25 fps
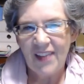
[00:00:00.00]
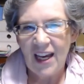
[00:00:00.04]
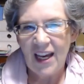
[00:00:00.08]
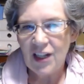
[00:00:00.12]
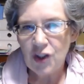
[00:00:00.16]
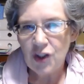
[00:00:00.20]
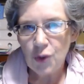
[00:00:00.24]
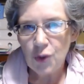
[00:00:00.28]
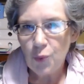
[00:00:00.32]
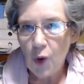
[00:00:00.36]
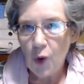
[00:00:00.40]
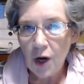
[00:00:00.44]

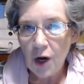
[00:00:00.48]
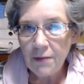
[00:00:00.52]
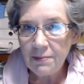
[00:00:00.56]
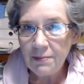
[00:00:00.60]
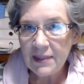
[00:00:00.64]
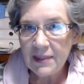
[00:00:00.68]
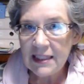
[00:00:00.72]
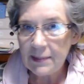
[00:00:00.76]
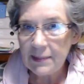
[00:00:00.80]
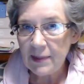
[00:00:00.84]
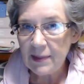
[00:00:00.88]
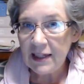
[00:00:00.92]
And you won't
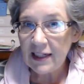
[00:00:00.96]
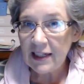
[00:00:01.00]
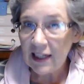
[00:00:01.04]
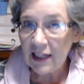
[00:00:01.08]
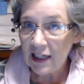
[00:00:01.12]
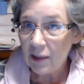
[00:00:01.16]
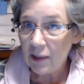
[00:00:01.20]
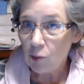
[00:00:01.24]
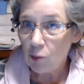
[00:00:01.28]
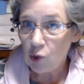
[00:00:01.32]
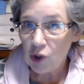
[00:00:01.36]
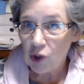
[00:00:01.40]
be spending
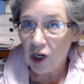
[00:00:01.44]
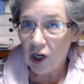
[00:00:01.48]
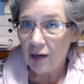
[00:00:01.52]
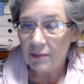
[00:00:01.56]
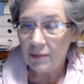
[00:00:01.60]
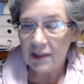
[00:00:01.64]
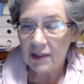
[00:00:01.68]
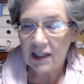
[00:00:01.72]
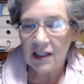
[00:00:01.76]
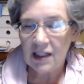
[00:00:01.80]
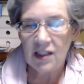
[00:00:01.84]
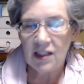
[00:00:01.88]
any more time
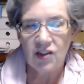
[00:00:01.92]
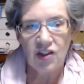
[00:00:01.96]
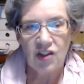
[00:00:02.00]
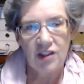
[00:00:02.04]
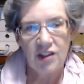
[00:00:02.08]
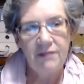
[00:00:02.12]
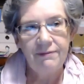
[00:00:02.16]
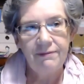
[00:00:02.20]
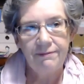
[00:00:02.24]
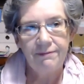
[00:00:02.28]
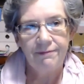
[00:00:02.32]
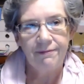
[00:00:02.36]
in the
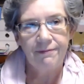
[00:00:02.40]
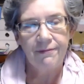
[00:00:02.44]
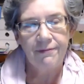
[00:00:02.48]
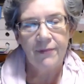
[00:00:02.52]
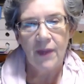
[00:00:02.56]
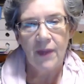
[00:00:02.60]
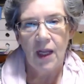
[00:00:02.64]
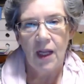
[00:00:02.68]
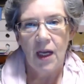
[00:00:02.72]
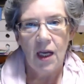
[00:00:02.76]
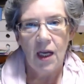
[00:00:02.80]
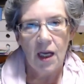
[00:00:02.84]
kitchen.
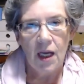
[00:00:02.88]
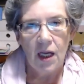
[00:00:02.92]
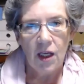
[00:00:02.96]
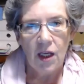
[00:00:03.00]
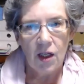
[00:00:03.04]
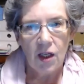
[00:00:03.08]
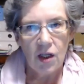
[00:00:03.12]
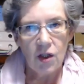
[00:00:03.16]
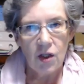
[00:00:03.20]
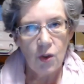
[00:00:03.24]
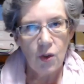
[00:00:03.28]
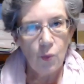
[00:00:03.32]

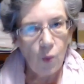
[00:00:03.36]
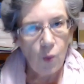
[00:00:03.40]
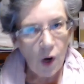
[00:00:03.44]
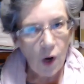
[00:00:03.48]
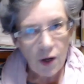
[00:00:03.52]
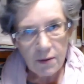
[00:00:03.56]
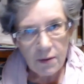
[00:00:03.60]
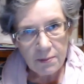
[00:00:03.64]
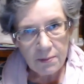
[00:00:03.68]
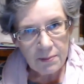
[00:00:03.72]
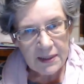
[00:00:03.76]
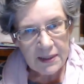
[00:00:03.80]
You
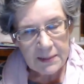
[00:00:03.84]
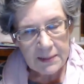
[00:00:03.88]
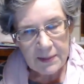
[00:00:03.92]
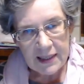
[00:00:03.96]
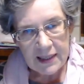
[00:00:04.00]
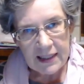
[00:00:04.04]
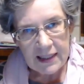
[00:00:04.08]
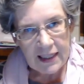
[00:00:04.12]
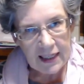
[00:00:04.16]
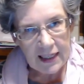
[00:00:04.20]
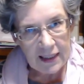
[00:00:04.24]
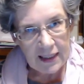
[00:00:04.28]
won't be
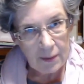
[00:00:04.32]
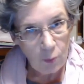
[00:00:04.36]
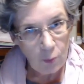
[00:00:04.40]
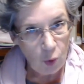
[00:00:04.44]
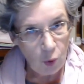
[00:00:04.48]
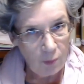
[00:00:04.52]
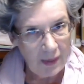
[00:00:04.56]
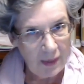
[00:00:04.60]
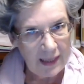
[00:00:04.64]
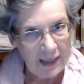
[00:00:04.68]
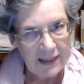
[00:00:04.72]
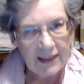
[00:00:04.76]
spending any
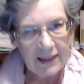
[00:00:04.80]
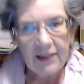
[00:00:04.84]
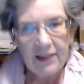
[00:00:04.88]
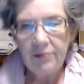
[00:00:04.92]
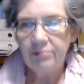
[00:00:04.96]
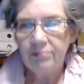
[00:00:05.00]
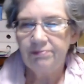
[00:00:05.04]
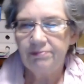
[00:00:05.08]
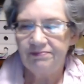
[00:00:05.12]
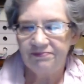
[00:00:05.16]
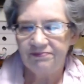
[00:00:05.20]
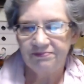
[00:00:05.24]
more money.
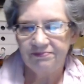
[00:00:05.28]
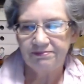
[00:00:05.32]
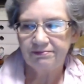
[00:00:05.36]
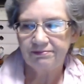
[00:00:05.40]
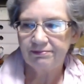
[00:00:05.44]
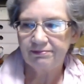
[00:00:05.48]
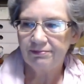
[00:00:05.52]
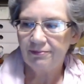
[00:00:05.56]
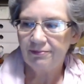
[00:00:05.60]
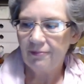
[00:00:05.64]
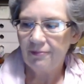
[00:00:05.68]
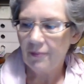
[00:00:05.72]

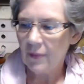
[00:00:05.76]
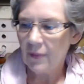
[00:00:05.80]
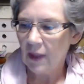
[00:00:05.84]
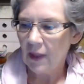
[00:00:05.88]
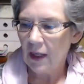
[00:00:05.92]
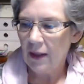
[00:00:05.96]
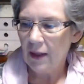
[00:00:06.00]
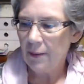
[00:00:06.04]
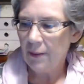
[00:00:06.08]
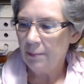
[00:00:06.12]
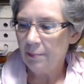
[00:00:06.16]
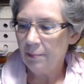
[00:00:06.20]

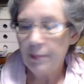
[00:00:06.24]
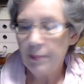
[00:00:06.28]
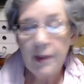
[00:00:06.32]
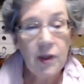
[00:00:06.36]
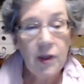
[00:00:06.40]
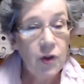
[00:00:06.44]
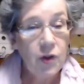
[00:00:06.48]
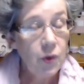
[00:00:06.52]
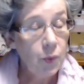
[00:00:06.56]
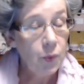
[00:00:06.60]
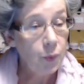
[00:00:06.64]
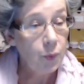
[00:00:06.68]

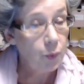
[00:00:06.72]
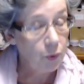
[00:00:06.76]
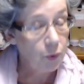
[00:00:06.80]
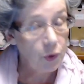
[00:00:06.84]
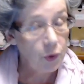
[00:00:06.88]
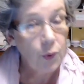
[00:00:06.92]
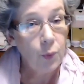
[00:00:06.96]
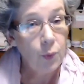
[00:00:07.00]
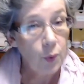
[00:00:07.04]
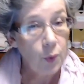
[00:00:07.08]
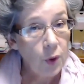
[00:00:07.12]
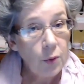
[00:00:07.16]
But you
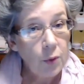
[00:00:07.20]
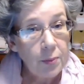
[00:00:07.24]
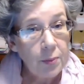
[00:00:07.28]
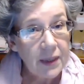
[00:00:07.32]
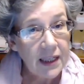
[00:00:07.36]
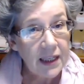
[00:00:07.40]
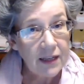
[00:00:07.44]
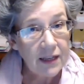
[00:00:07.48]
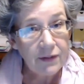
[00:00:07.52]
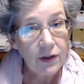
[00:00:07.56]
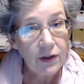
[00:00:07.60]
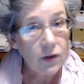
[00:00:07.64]
will be
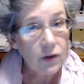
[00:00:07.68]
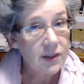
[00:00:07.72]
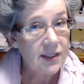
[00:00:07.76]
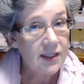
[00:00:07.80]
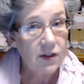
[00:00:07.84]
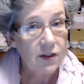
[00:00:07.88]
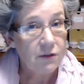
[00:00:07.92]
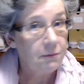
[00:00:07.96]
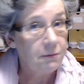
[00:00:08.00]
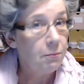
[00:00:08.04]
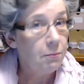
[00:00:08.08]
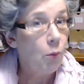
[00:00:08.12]
giving
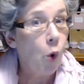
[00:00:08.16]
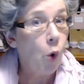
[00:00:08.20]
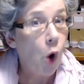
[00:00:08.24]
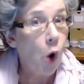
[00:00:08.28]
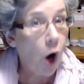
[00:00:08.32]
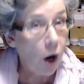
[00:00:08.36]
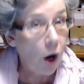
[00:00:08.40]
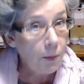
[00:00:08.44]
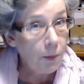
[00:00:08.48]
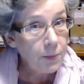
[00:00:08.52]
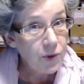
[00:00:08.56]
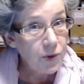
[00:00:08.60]
yourself more
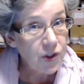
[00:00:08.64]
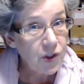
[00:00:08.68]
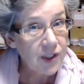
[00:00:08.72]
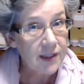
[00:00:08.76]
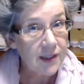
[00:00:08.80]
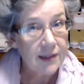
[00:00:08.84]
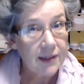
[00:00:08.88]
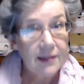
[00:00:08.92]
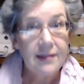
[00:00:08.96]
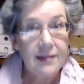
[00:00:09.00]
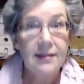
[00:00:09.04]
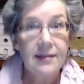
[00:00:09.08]

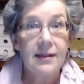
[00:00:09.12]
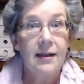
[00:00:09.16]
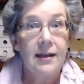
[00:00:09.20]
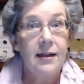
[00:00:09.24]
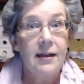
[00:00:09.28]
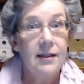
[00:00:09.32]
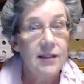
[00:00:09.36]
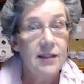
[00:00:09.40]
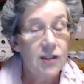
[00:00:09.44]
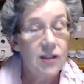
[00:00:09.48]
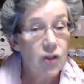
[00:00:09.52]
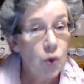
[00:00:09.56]
options
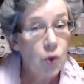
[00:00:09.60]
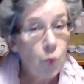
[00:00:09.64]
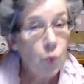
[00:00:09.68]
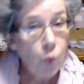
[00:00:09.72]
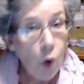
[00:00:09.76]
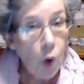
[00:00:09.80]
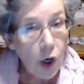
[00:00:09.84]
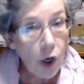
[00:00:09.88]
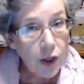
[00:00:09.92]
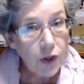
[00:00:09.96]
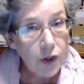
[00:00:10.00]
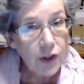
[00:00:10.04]
as to
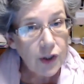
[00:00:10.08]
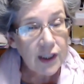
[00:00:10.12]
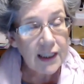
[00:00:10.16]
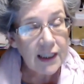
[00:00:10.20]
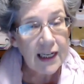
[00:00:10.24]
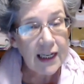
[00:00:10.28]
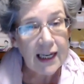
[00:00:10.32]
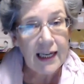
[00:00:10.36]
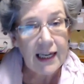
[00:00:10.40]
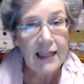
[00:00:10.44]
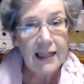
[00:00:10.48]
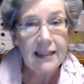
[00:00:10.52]
what you can
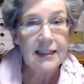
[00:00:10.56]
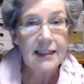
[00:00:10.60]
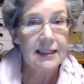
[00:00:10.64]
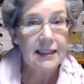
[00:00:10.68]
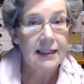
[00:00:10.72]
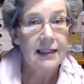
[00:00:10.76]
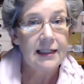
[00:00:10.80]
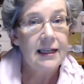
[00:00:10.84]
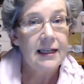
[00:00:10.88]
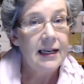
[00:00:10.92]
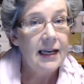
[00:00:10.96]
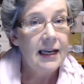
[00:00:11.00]

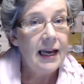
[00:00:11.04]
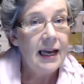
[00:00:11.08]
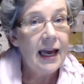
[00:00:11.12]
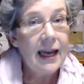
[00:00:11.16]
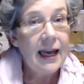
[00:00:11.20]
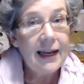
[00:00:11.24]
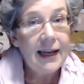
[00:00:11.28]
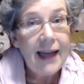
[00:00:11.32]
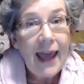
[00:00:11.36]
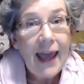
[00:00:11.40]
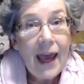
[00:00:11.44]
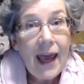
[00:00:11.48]
eat
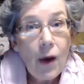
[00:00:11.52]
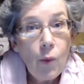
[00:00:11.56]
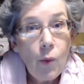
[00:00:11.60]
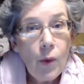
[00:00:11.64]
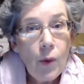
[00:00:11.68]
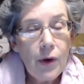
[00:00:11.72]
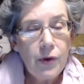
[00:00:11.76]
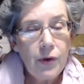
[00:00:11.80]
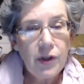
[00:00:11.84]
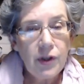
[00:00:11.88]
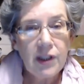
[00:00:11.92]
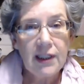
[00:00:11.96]
and how
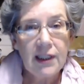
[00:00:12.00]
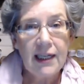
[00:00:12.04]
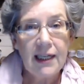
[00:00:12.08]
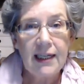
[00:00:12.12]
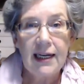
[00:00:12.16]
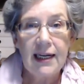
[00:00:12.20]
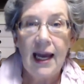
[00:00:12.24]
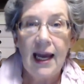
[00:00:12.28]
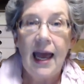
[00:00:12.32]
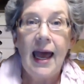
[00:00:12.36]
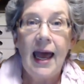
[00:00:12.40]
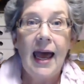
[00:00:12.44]
well you can eat.